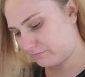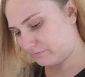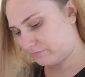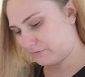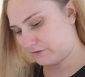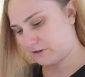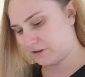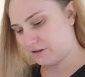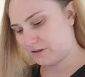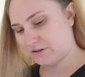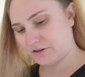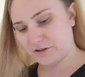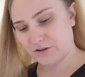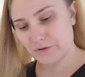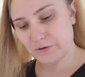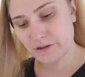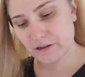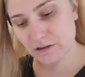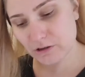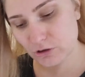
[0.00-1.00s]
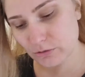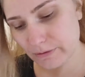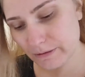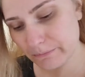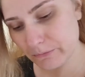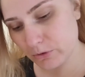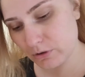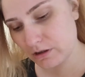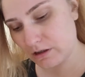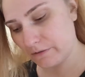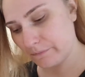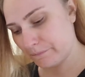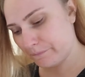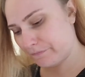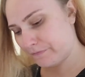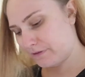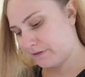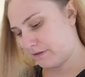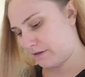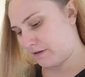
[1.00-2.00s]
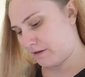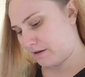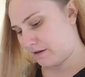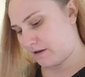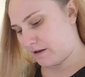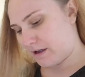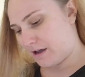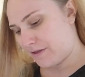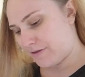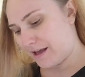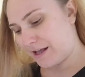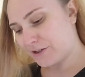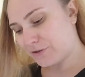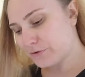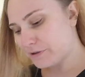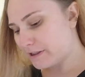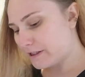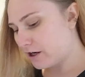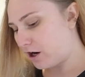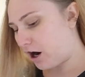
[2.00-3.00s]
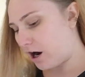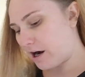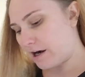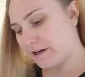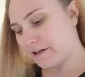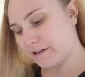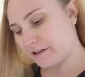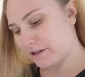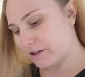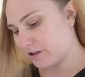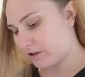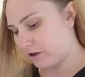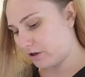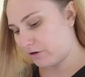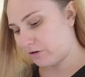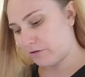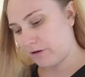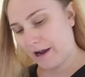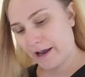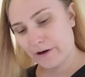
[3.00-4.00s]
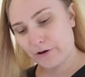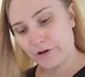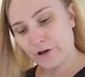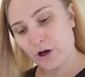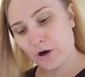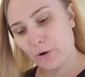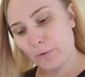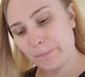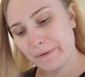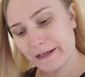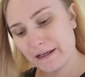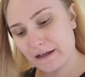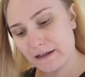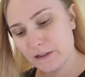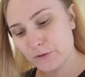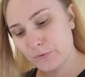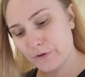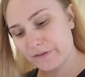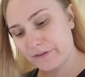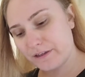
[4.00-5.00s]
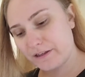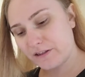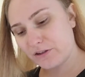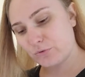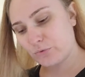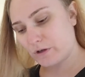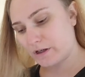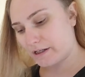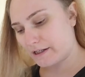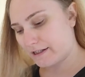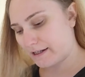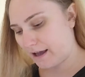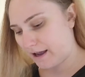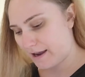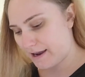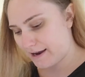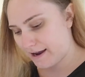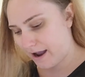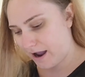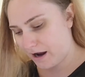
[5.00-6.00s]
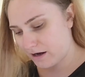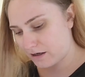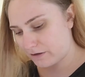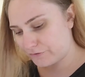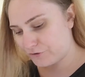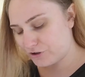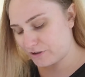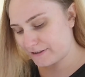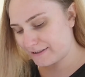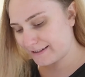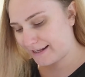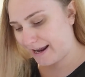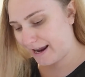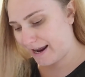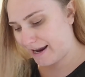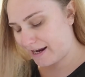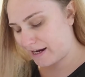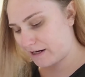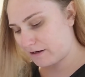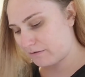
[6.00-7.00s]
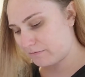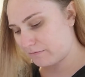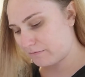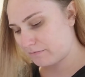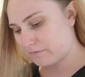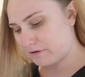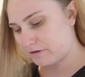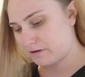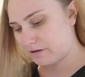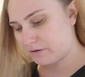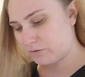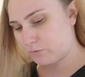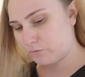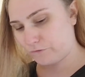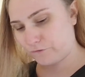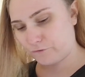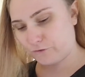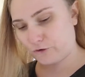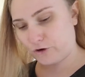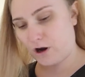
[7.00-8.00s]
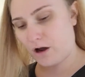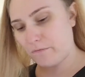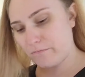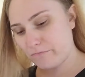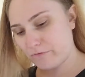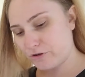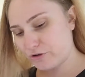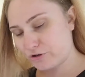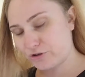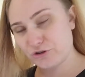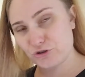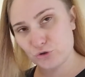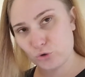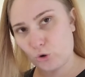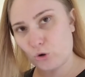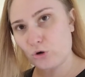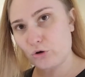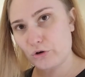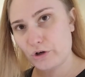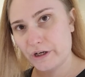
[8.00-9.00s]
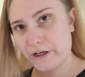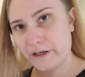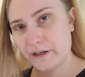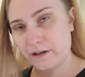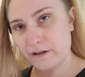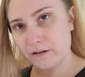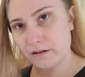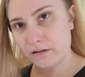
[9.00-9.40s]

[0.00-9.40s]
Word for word: let's do a little bit more. That's really hard, you know, I don't know, because with this one, it kind of just came from the story.